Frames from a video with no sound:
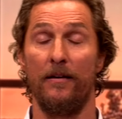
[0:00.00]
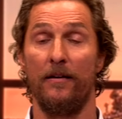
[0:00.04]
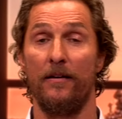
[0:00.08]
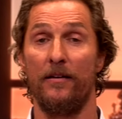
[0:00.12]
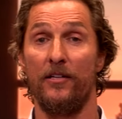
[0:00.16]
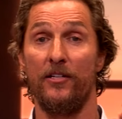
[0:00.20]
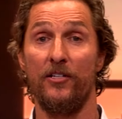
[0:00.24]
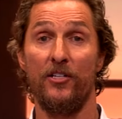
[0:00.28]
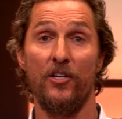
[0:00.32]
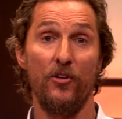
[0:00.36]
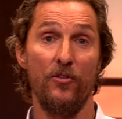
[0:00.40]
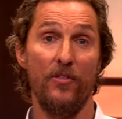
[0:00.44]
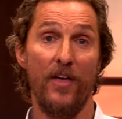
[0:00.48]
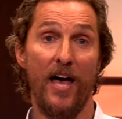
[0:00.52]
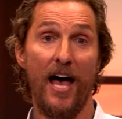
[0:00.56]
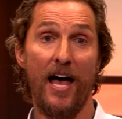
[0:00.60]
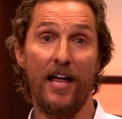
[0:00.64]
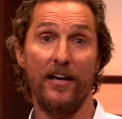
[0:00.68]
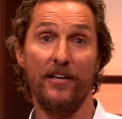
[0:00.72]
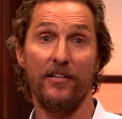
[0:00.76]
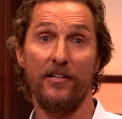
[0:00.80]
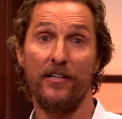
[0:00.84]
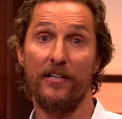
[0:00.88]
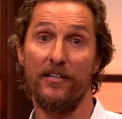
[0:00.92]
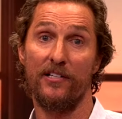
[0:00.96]
You do that, and
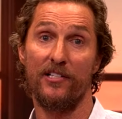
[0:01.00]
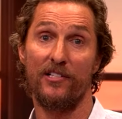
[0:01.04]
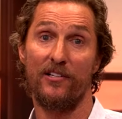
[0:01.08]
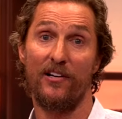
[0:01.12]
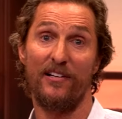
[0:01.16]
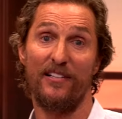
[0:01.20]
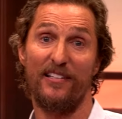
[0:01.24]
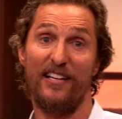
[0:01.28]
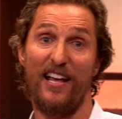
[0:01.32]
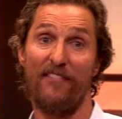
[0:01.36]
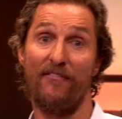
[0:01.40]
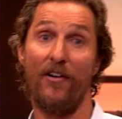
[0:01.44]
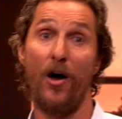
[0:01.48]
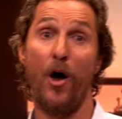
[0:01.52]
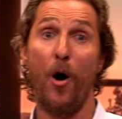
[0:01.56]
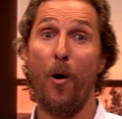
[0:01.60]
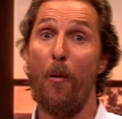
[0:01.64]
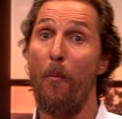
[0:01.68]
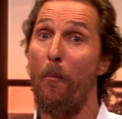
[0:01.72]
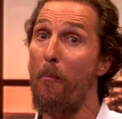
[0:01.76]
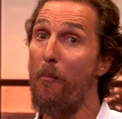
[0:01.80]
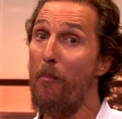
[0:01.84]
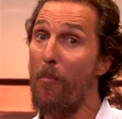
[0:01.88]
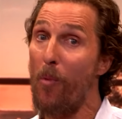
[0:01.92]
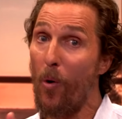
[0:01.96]
you're going to start to have
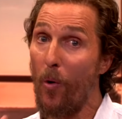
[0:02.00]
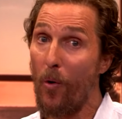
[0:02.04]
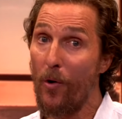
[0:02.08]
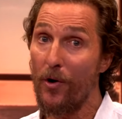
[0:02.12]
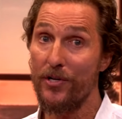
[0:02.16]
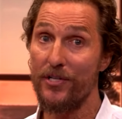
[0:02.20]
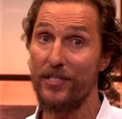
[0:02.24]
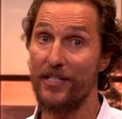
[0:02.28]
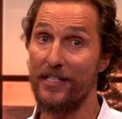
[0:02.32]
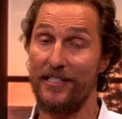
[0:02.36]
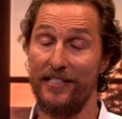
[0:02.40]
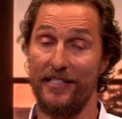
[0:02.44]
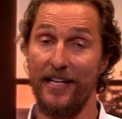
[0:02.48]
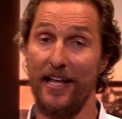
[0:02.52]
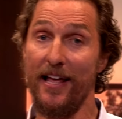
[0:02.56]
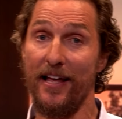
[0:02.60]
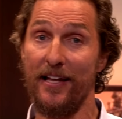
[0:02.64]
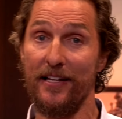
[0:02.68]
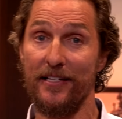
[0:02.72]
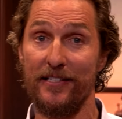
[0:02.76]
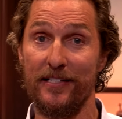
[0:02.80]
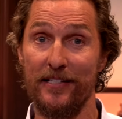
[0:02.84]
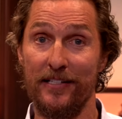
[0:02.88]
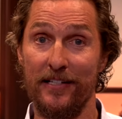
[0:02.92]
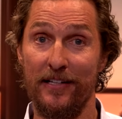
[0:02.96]
more
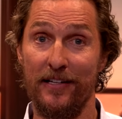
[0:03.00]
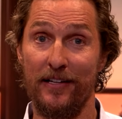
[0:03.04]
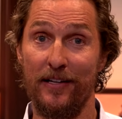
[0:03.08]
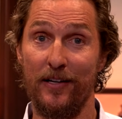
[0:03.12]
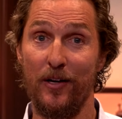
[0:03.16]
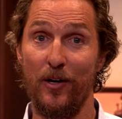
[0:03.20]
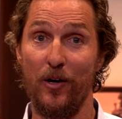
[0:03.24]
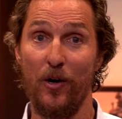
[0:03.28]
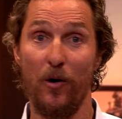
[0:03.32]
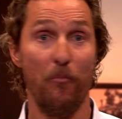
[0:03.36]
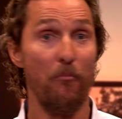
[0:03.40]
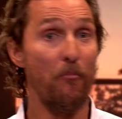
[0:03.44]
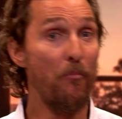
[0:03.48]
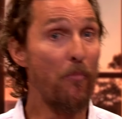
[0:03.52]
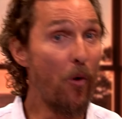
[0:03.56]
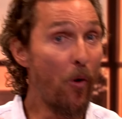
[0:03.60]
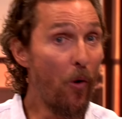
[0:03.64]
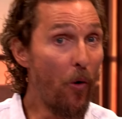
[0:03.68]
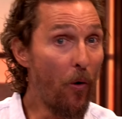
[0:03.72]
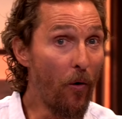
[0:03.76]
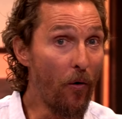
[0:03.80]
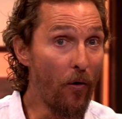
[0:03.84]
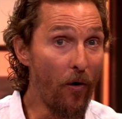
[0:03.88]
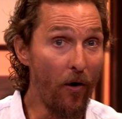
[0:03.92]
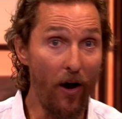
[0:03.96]
success
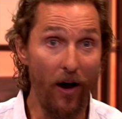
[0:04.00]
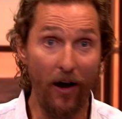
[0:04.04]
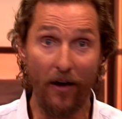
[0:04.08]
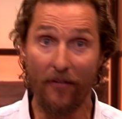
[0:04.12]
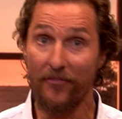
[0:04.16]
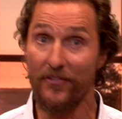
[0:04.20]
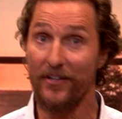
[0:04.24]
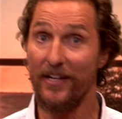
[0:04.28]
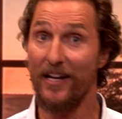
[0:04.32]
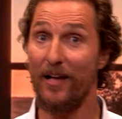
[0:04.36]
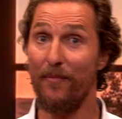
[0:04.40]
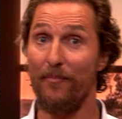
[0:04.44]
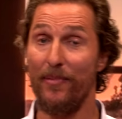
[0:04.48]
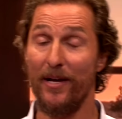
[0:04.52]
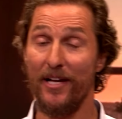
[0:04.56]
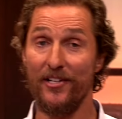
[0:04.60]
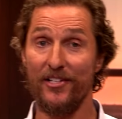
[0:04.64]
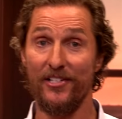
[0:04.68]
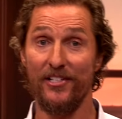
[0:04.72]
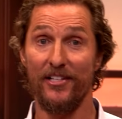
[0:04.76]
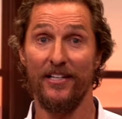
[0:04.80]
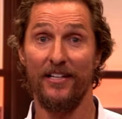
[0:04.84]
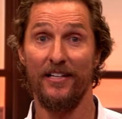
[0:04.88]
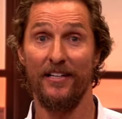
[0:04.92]
more often, I bet you.